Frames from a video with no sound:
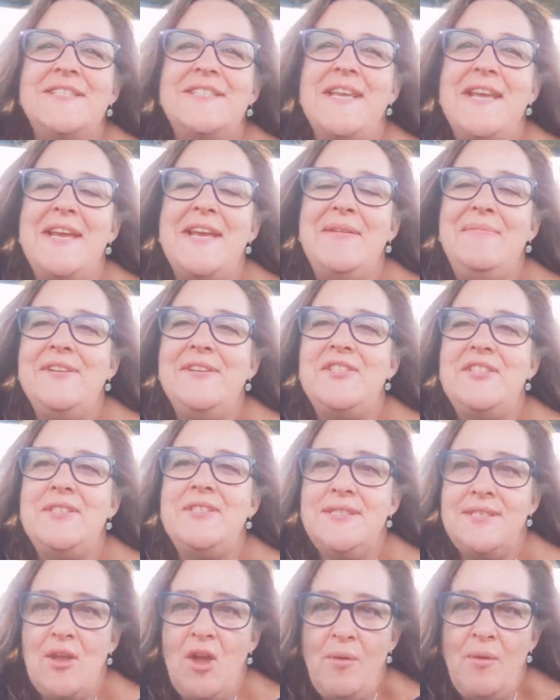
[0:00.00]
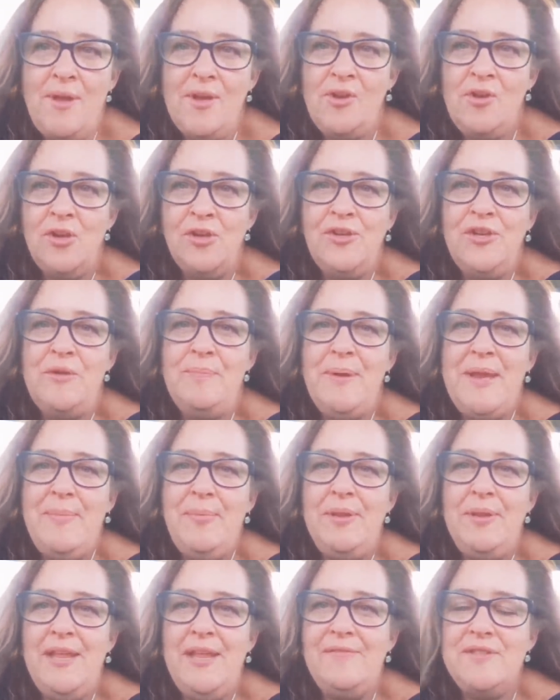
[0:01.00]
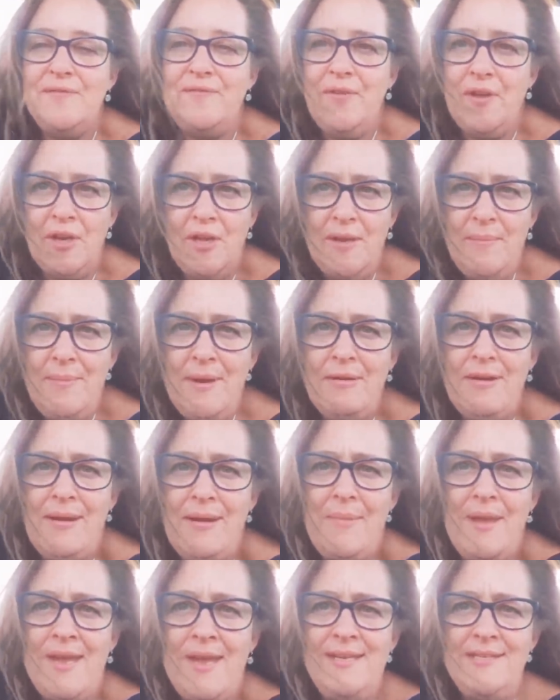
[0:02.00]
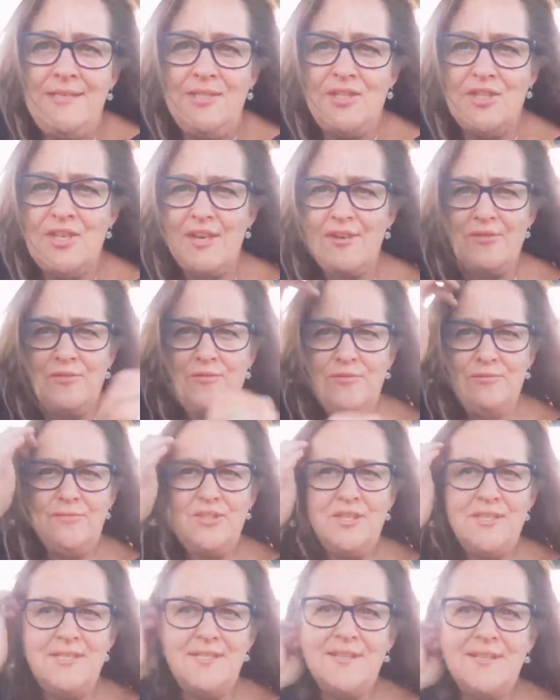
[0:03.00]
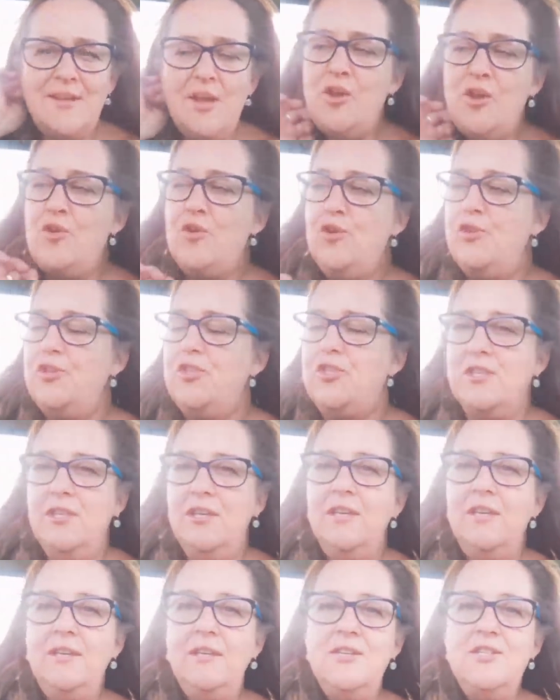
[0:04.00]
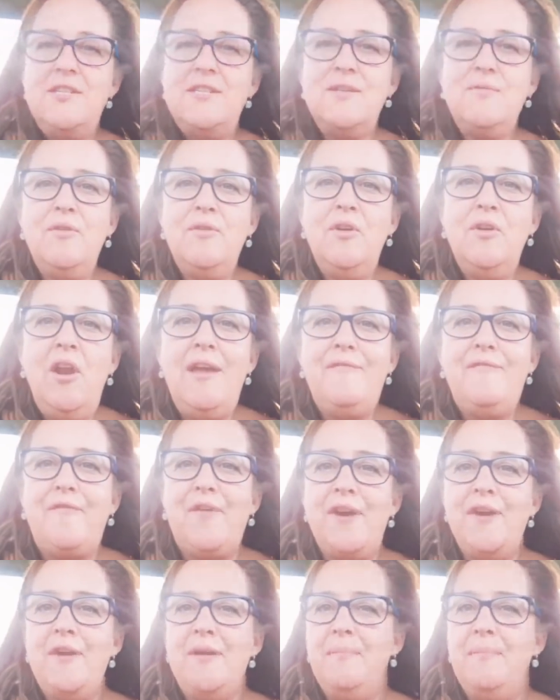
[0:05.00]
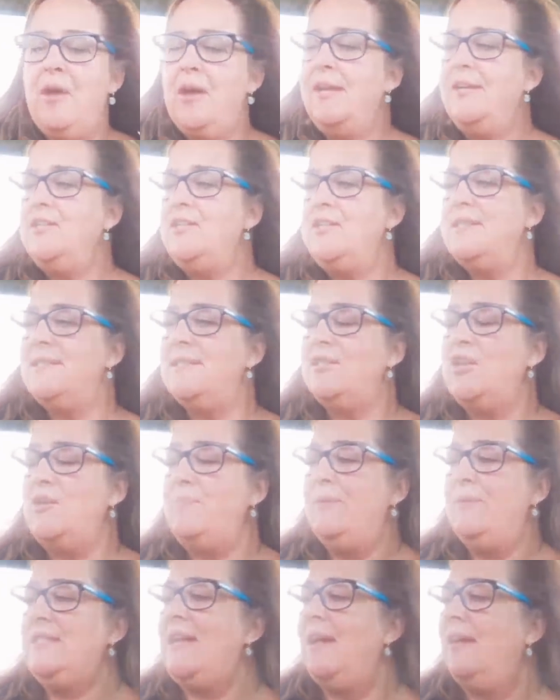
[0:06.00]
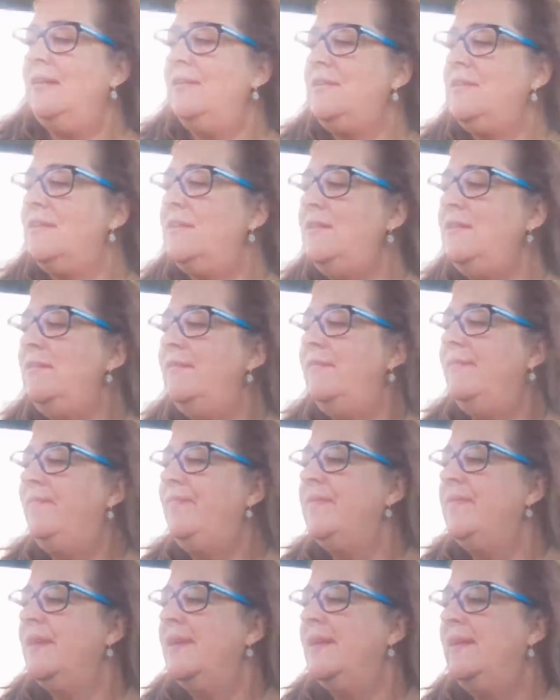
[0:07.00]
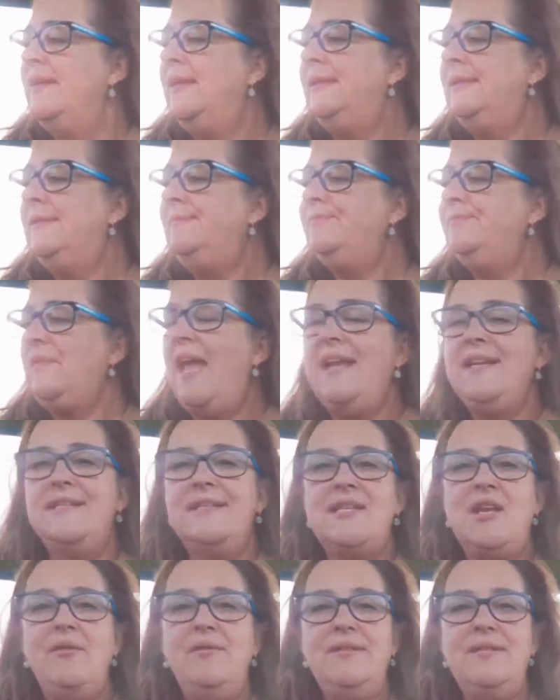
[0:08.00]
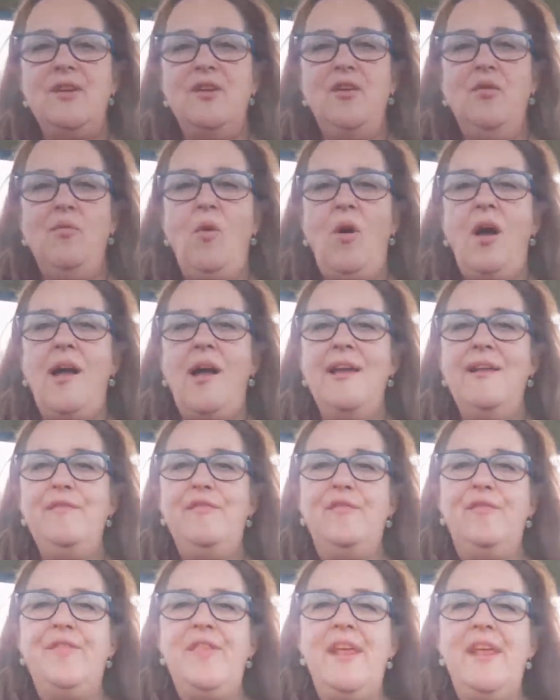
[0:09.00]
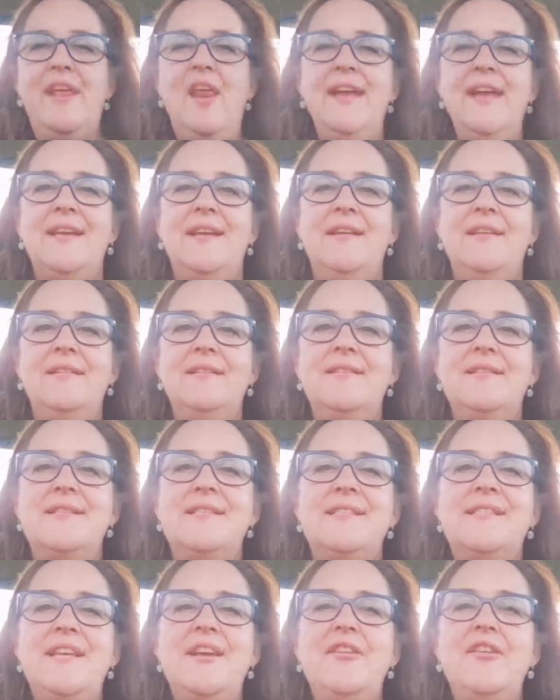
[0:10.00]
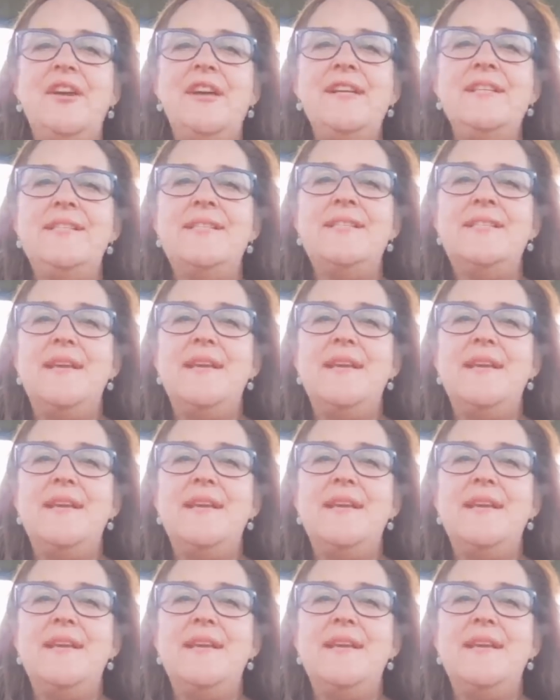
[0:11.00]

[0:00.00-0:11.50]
sandwiches. Oh my God, you people have to follow Mary May's channel. She's a hoot. She's a real life friend of mine. She's super talented. And so is her wife. They're like serious,